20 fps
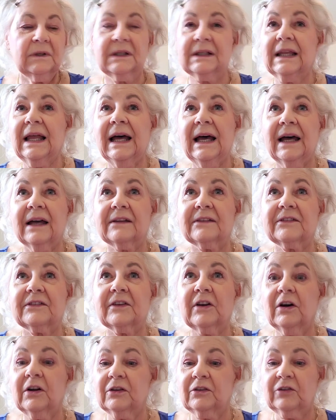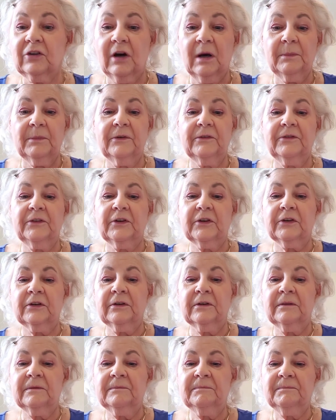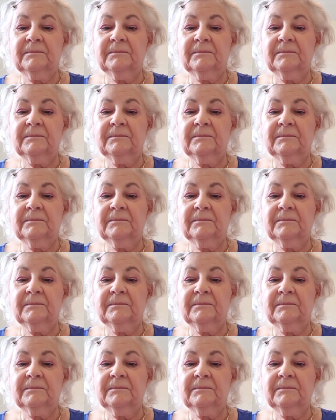glass on top of your,